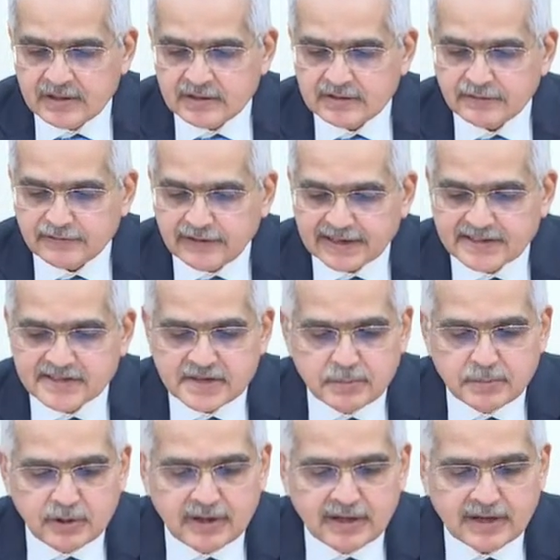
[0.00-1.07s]
The
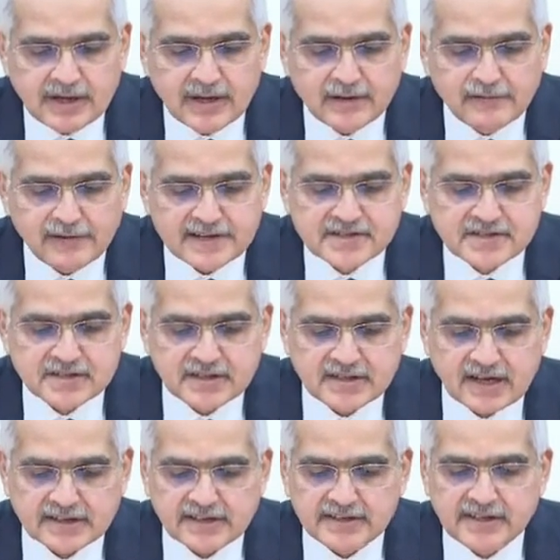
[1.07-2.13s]
flexible inflation
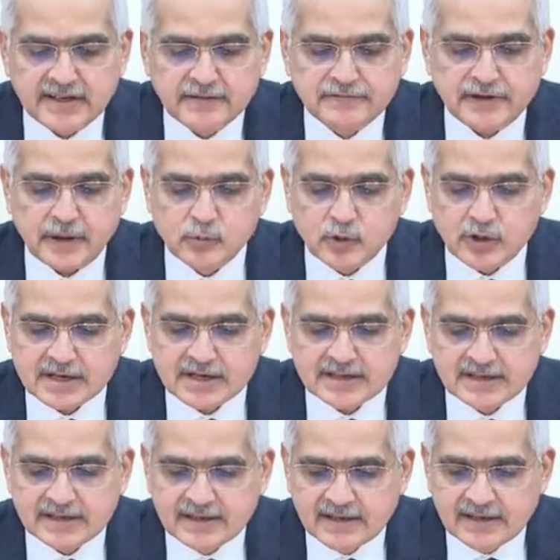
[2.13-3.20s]
targeting framework
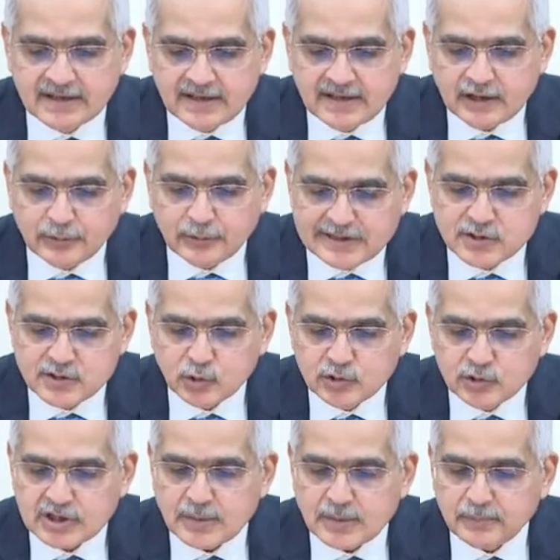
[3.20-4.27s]
will soon
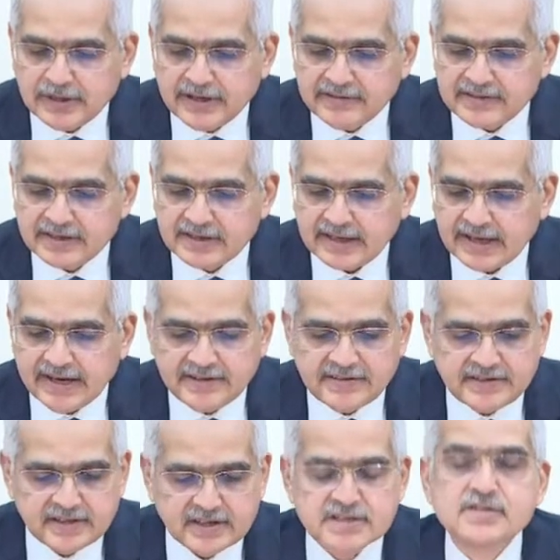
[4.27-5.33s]
complete 8
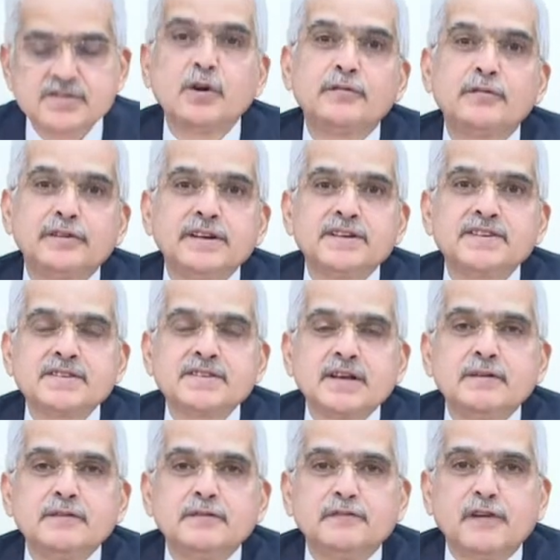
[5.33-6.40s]
years of its
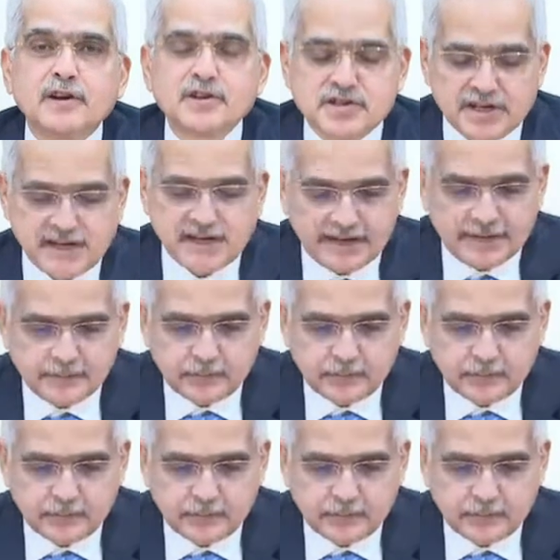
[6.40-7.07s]
functioning.